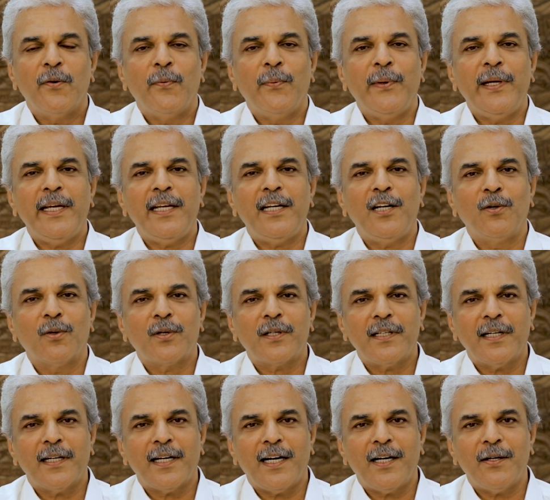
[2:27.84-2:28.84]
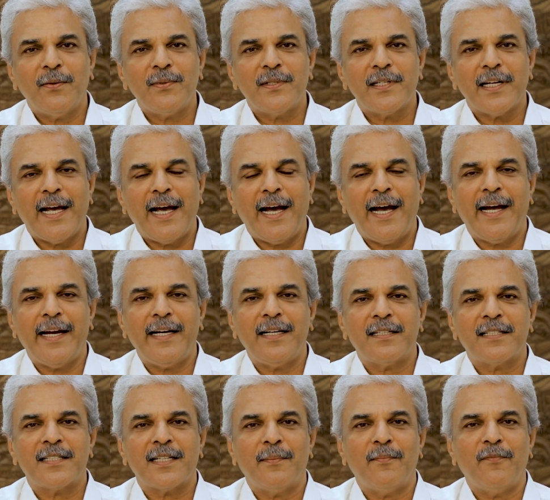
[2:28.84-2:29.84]
We looked around,
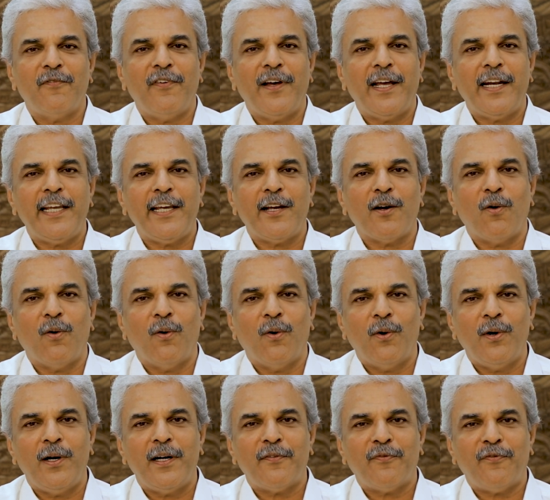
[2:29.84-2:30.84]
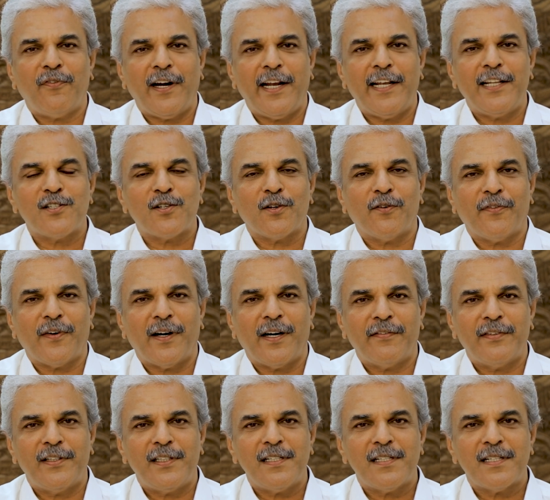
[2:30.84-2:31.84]
and some very old friends of
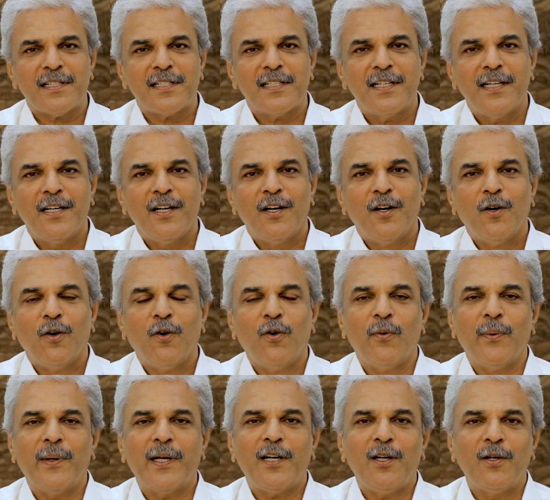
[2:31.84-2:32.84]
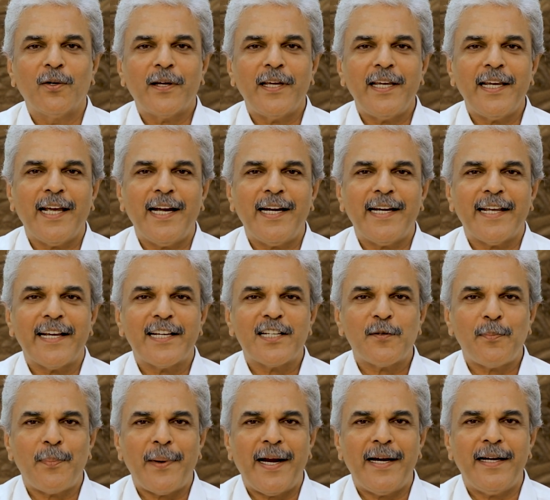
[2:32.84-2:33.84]
ours who were looking at
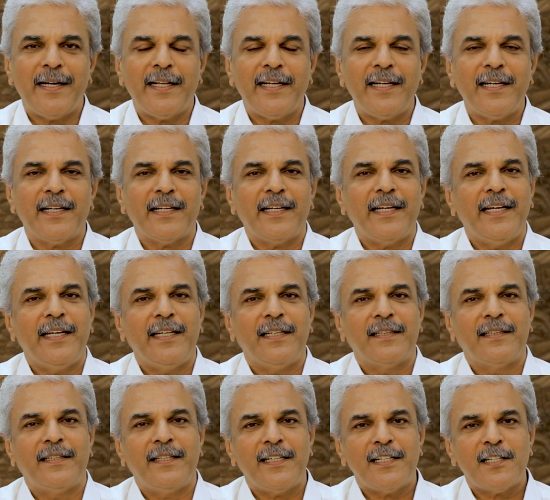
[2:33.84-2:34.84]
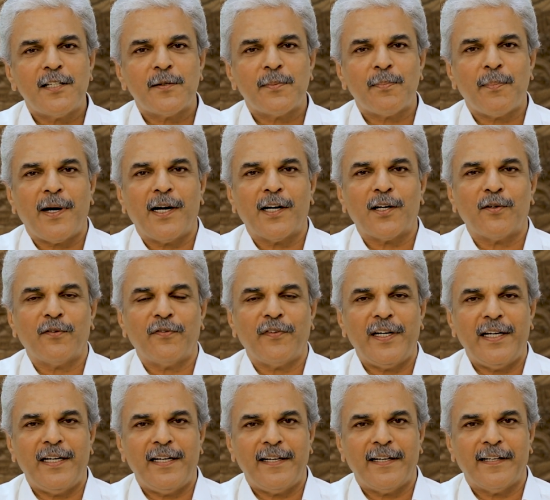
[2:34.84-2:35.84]
expanding in this part of
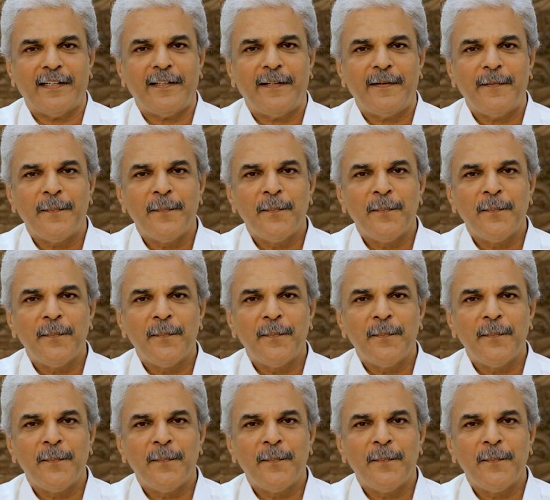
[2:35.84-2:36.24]
India